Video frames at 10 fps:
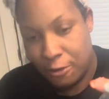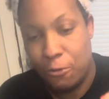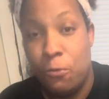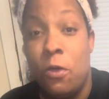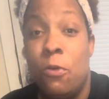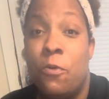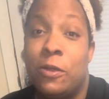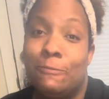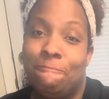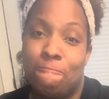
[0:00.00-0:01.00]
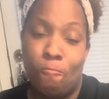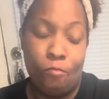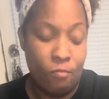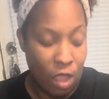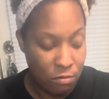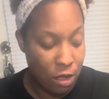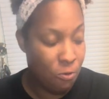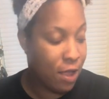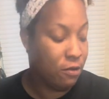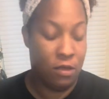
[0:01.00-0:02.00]
Woo! That
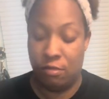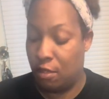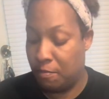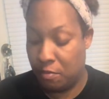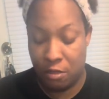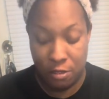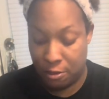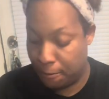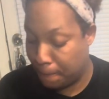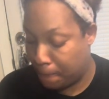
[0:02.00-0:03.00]
water is something good.